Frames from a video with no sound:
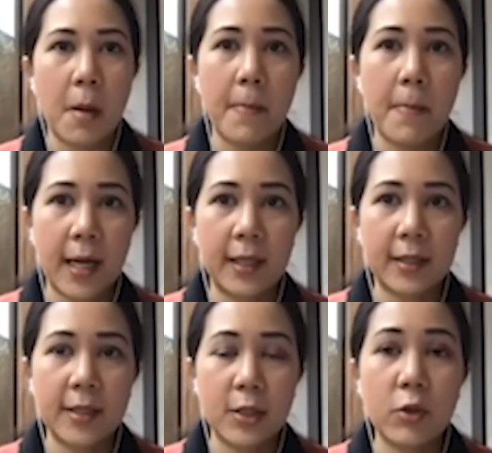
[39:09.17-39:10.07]
but
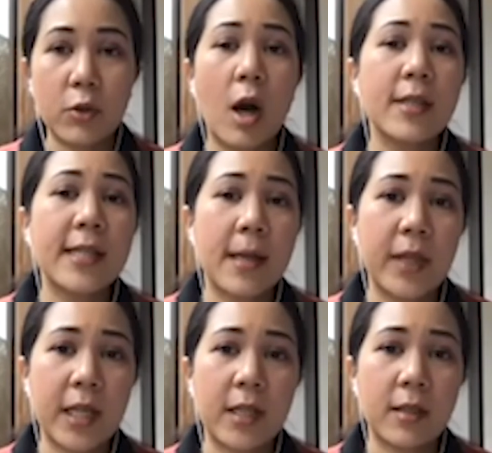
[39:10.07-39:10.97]
you got
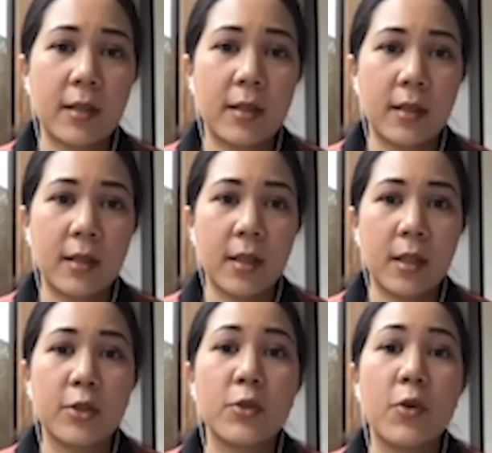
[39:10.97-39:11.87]
something
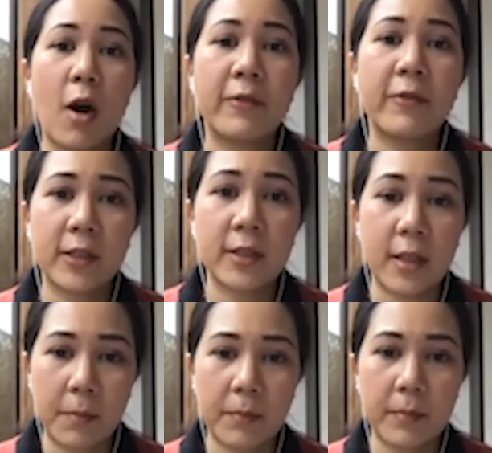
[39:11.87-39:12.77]
to offer to
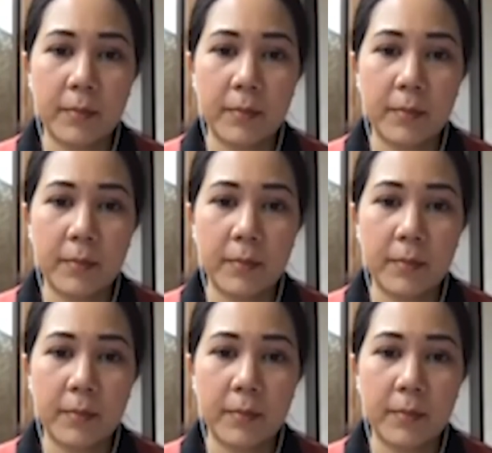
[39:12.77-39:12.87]
them.